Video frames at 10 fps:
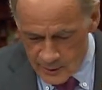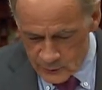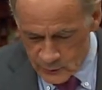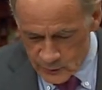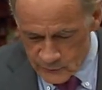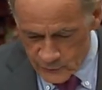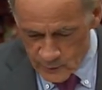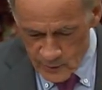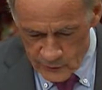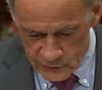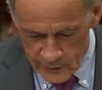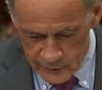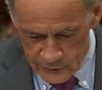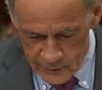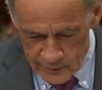to confirm
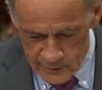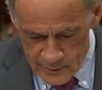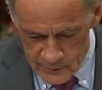Undersecretary